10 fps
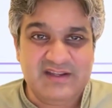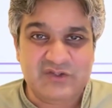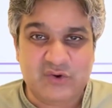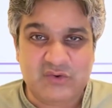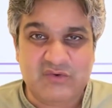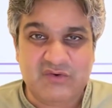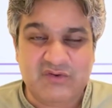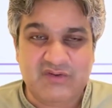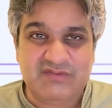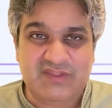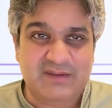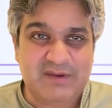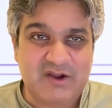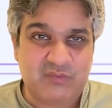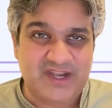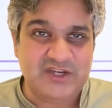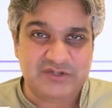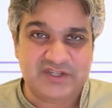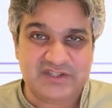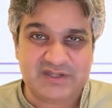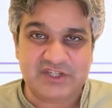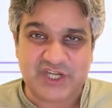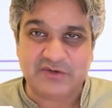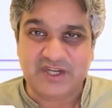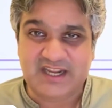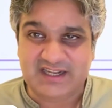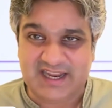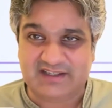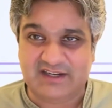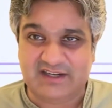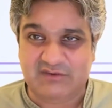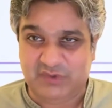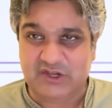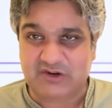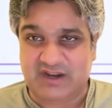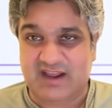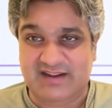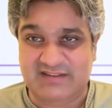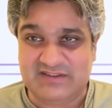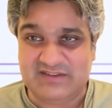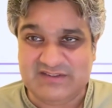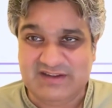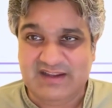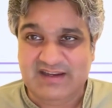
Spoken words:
So think about when your systems are genuinely connected with your clients,